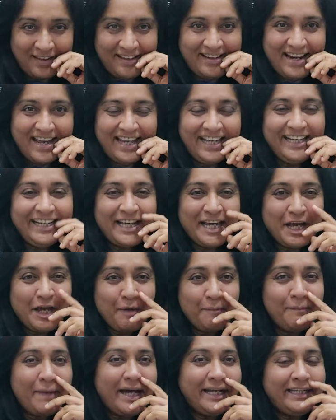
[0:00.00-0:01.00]
right?
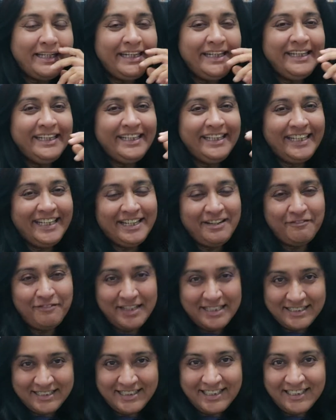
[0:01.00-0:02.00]
But in
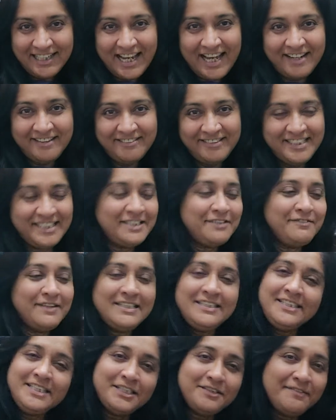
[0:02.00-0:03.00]
Western countries, the
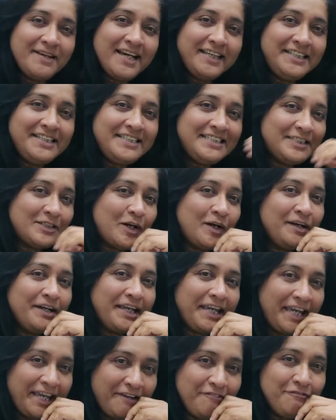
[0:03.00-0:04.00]
West is where this song
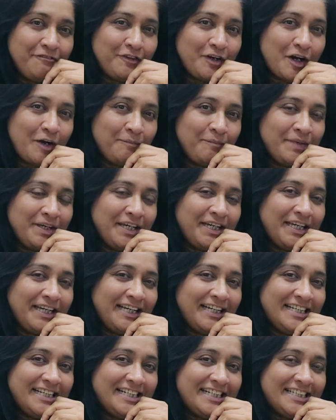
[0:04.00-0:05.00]
came from,
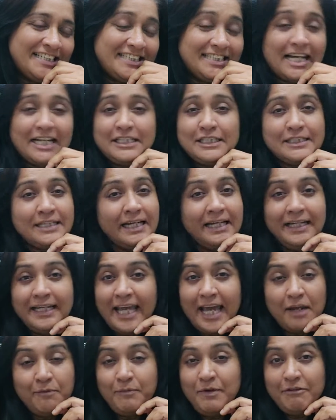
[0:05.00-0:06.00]
sunshine
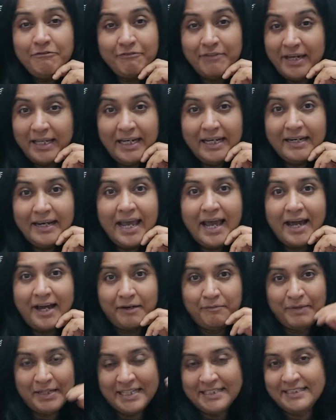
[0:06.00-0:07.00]
can be very rare
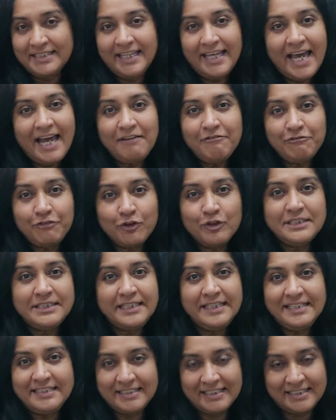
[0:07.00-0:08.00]
because they have 4
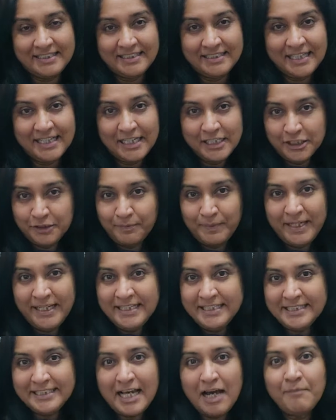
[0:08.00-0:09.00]
seasons:
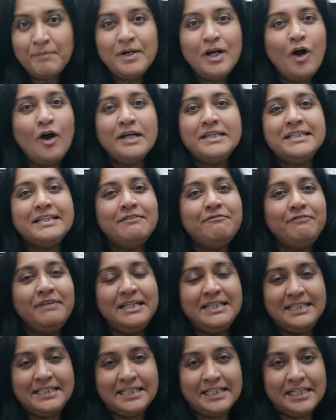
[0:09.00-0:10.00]
spring, summer, autumn,
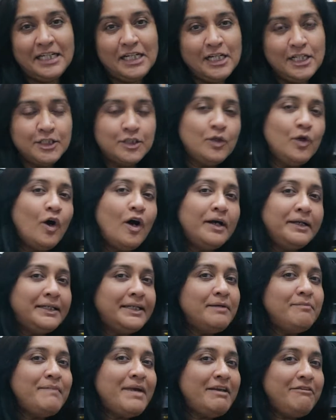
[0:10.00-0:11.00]
winter. So
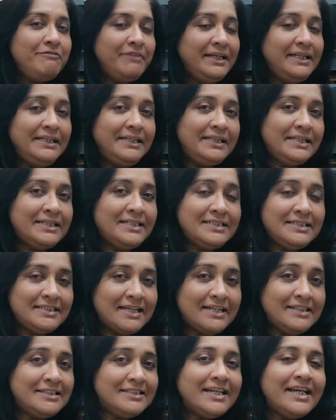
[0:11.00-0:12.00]
autumn and winter,
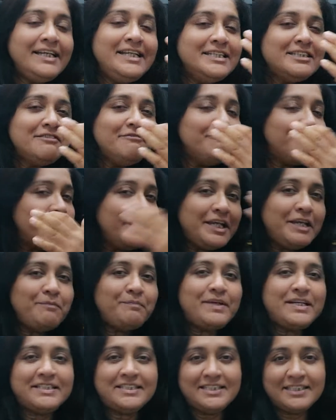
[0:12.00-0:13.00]
sunshine is a very
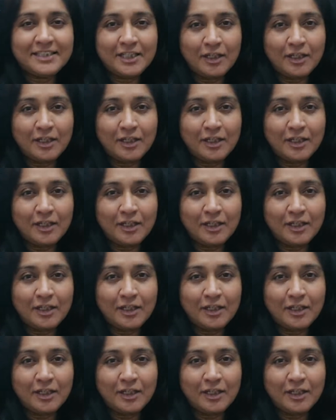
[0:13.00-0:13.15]
precious